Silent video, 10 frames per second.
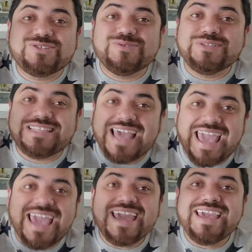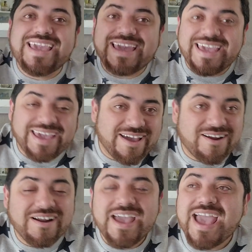today
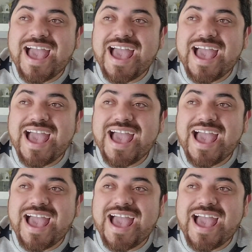here.